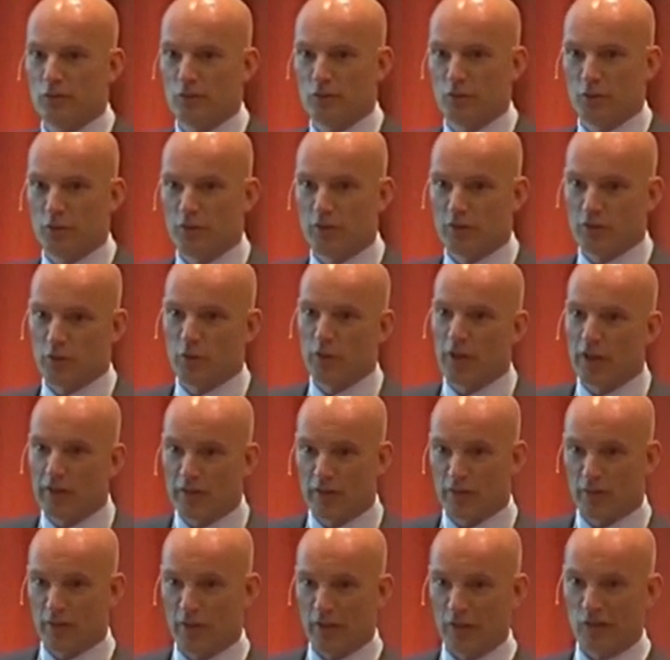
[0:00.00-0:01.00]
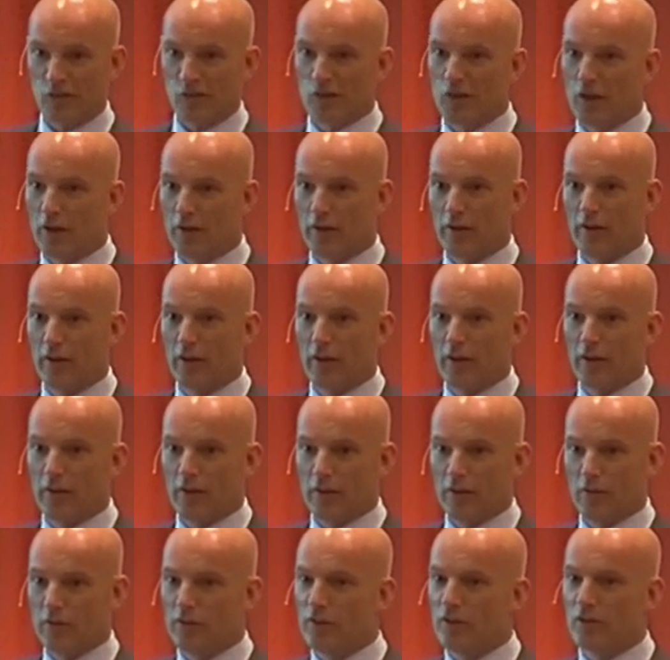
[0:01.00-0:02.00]
to get the things done,
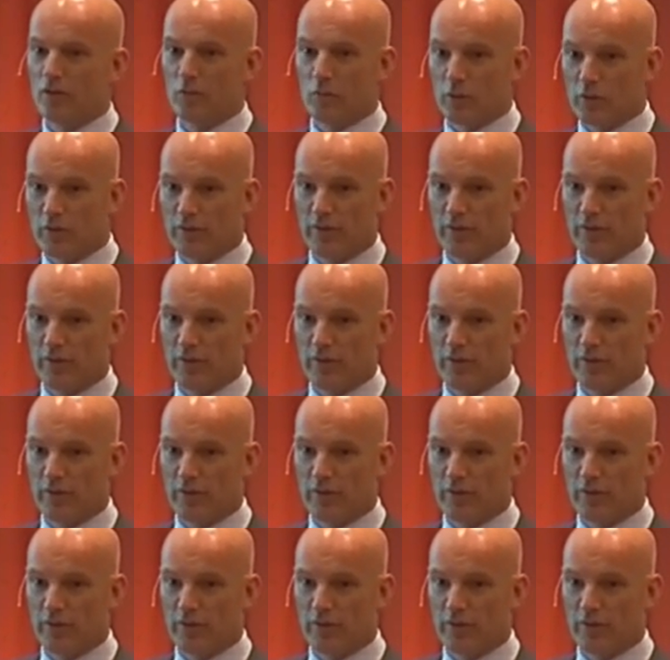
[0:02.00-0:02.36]
you need to be